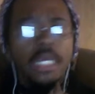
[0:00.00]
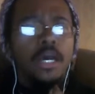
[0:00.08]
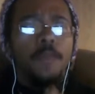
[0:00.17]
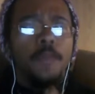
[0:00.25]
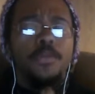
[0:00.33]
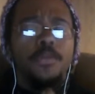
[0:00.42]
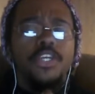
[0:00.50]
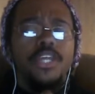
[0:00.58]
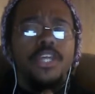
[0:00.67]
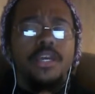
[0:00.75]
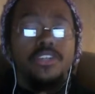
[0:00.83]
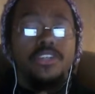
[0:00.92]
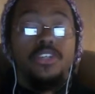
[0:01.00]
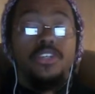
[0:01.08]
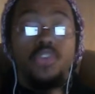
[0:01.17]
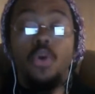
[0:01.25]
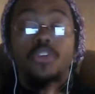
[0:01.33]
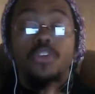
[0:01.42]
appreciate us just
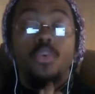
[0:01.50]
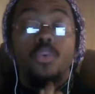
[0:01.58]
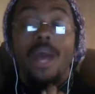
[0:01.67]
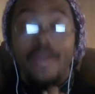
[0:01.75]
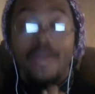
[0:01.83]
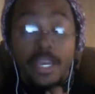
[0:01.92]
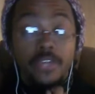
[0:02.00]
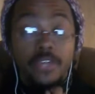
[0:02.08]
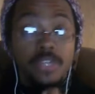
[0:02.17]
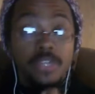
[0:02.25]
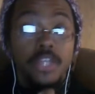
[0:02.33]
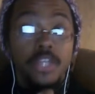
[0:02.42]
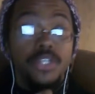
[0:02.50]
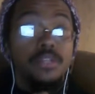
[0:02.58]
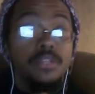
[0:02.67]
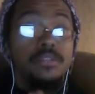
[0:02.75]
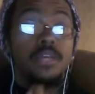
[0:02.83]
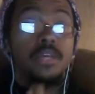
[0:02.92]
going to wild
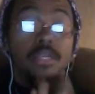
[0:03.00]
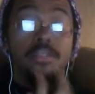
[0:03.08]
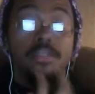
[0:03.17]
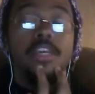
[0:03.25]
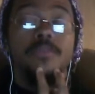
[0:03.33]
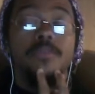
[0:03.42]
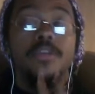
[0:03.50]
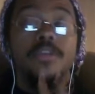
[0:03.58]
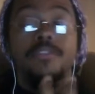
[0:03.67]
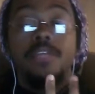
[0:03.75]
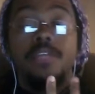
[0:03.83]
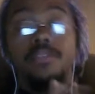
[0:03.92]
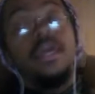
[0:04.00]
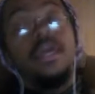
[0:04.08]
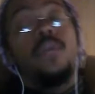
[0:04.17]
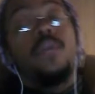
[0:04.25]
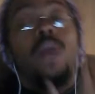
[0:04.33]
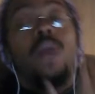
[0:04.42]
accusations, because he himself doesn't like
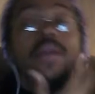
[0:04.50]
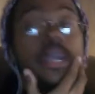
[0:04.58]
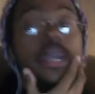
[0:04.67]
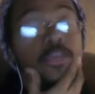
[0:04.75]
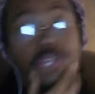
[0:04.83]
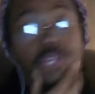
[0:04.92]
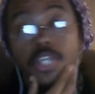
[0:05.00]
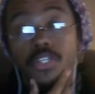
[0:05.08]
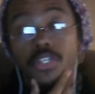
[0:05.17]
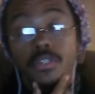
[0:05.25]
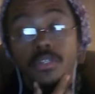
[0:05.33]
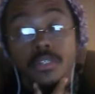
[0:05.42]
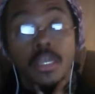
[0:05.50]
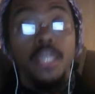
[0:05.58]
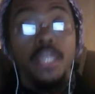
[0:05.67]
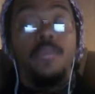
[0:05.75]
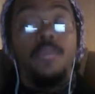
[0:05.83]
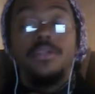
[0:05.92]
wild accusations. He
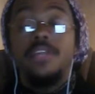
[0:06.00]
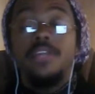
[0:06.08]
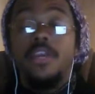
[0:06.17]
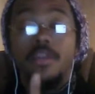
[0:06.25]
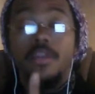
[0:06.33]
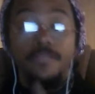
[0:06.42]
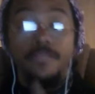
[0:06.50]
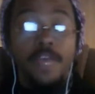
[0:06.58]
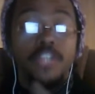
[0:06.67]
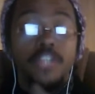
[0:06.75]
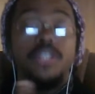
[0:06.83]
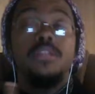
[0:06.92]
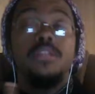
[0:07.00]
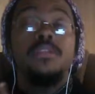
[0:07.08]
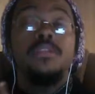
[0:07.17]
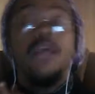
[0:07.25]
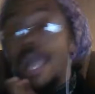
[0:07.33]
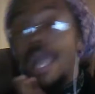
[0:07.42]
wants to hear confessions,
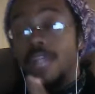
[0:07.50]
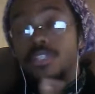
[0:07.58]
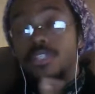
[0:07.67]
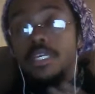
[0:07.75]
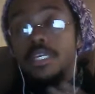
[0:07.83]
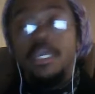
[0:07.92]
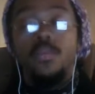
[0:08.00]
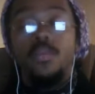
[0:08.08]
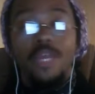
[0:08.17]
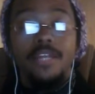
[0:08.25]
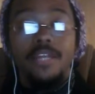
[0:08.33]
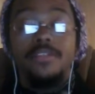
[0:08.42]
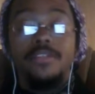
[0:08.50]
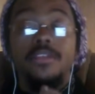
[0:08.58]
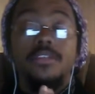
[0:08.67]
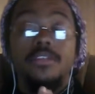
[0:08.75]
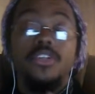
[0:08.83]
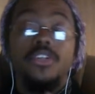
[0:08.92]
actually get witnesses,
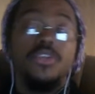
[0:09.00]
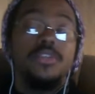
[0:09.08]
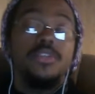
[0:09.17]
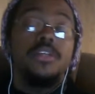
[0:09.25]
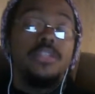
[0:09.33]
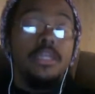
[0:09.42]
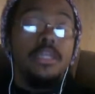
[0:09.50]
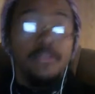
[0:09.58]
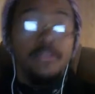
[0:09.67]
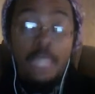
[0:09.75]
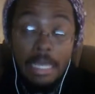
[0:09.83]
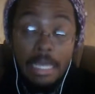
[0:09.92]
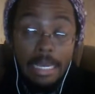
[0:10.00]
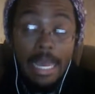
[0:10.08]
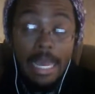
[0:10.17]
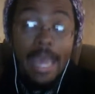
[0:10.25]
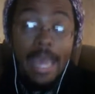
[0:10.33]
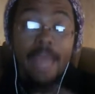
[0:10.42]
and do such things
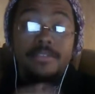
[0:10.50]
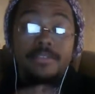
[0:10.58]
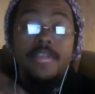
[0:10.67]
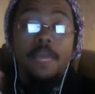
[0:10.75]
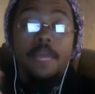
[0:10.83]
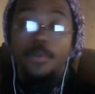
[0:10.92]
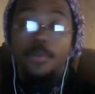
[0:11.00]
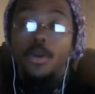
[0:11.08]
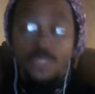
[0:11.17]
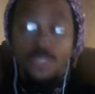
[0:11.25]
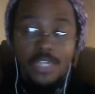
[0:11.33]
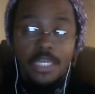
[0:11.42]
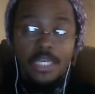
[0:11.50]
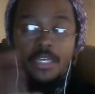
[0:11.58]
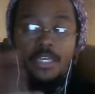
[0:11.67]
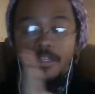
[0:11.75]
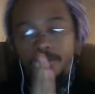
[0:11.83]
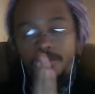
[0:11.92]
as they proceed.